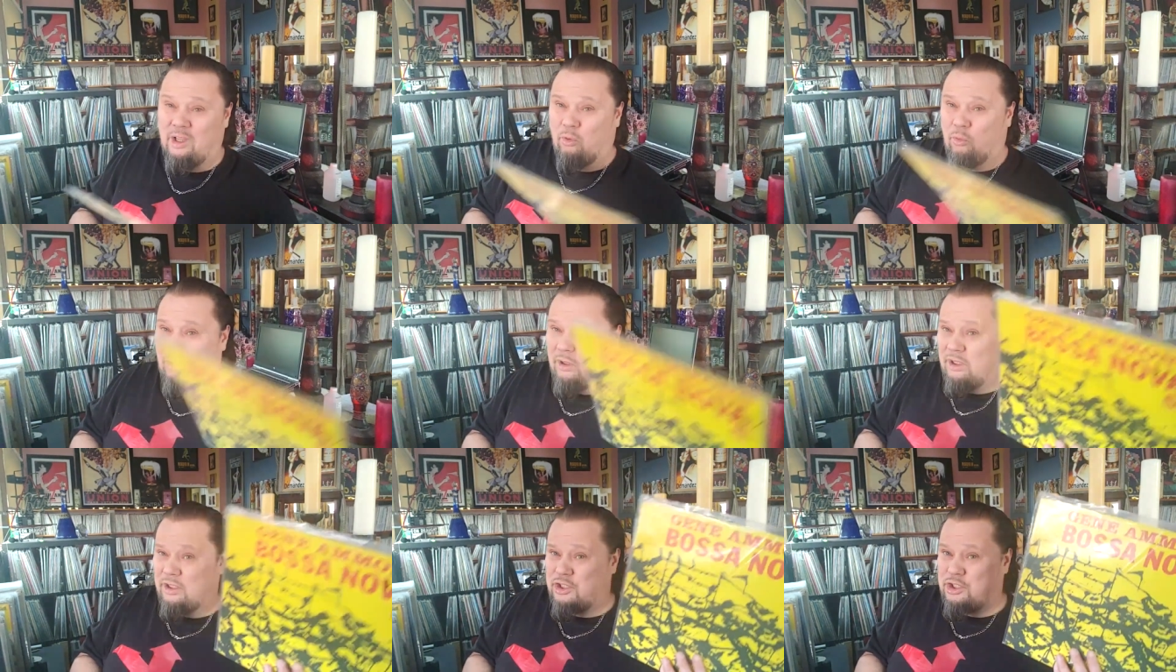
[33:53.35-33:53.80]

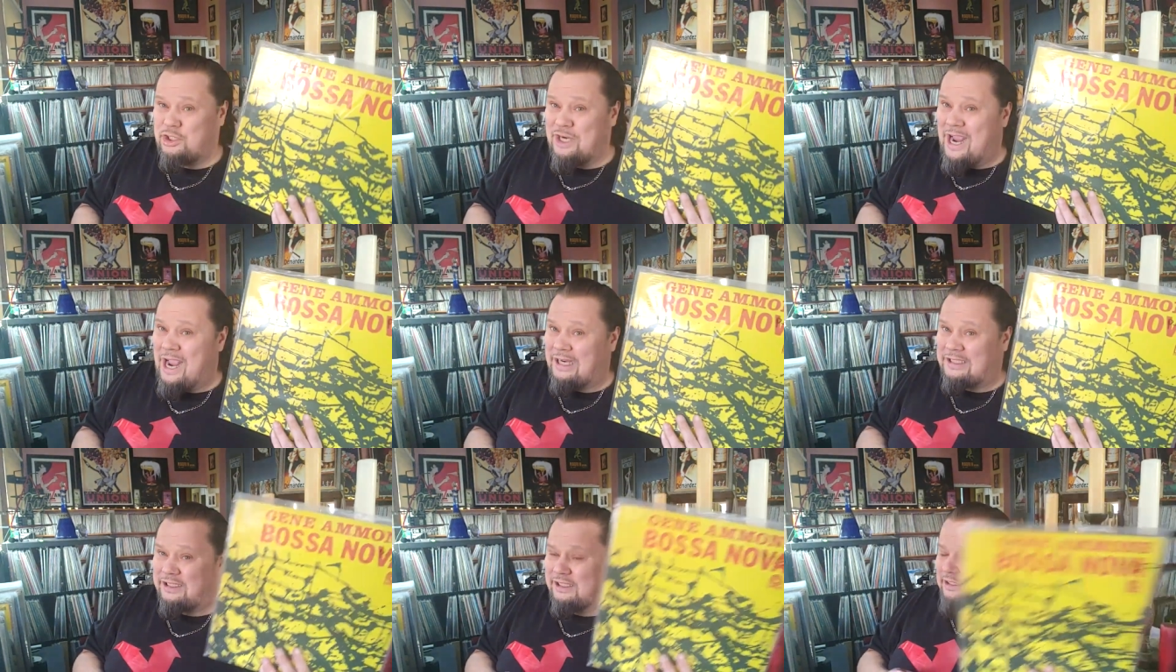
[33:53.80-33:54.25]
Willis
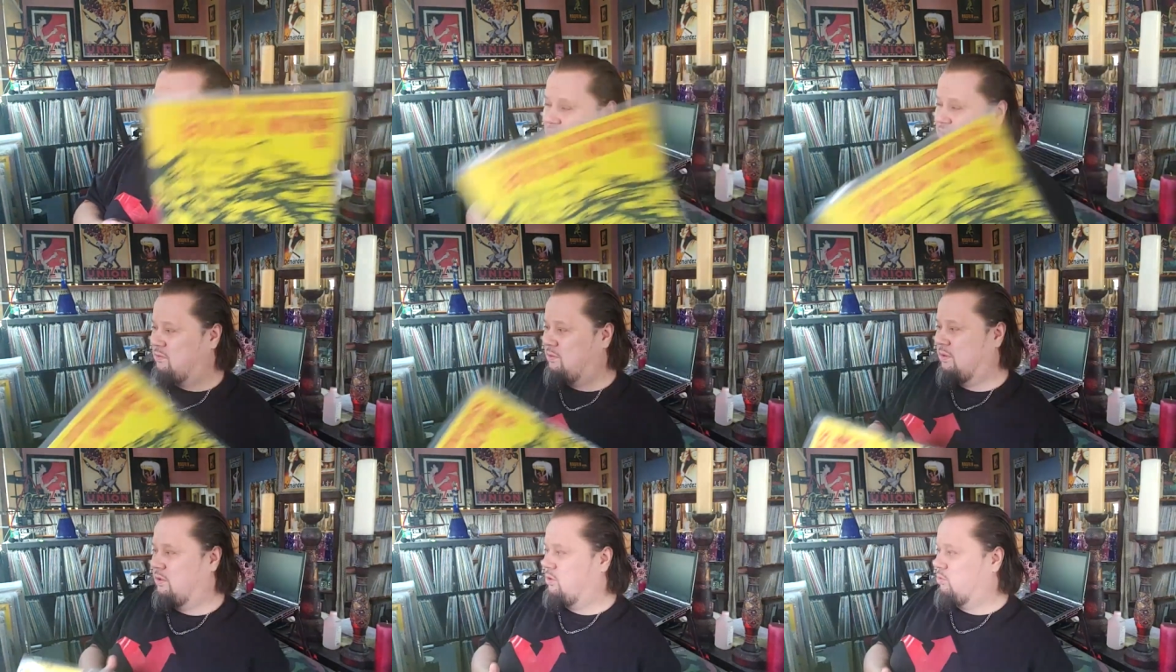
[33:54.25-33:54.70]
Jackson
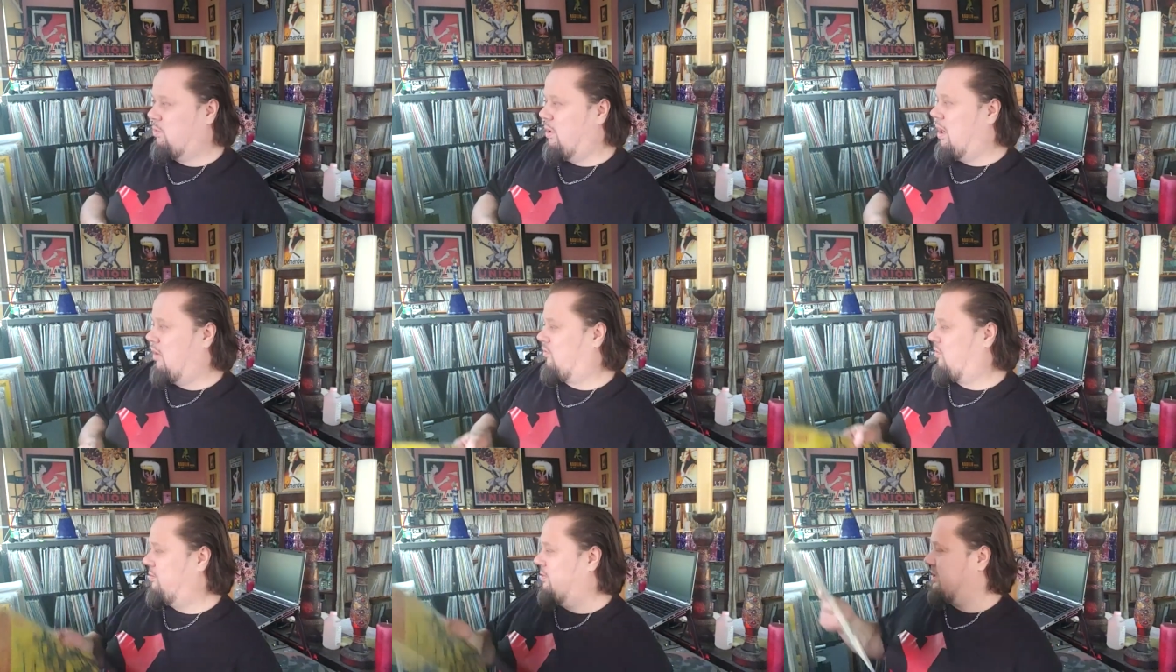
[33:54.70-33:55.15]
does one as
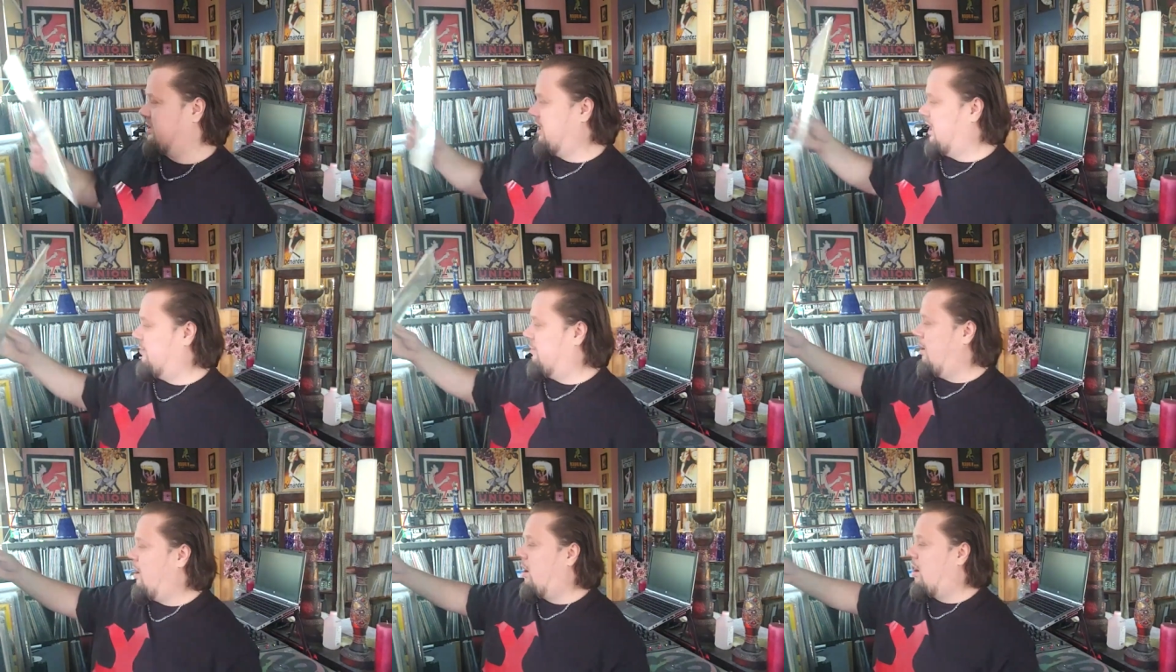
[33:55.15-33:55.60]
well from the
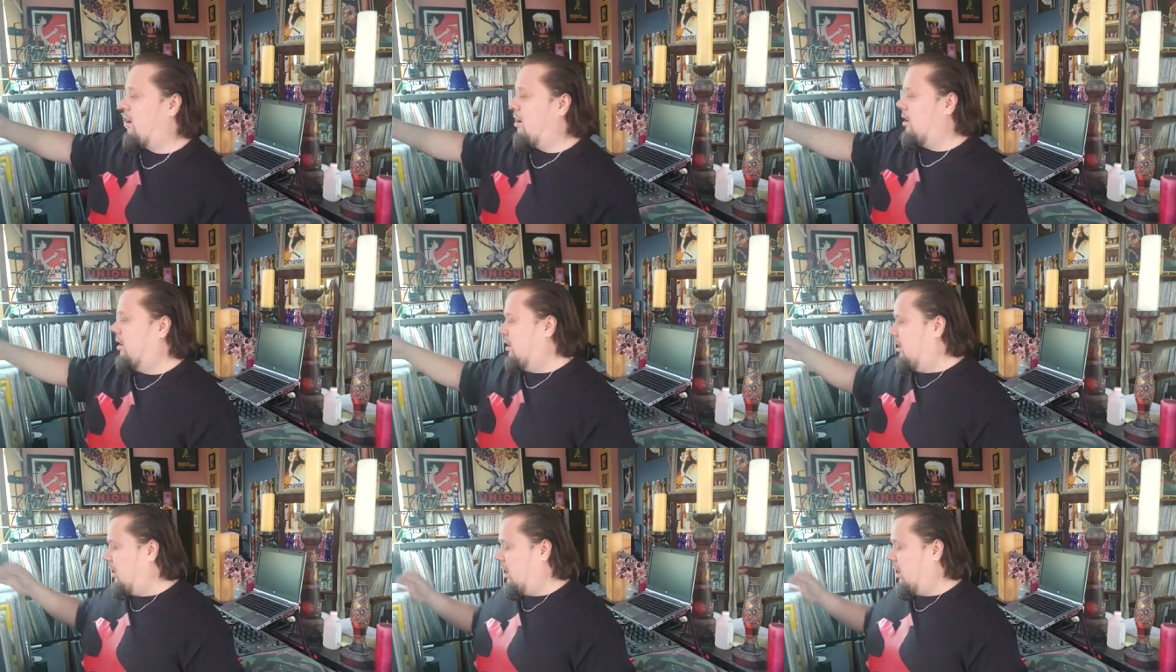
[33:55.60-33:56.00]
same era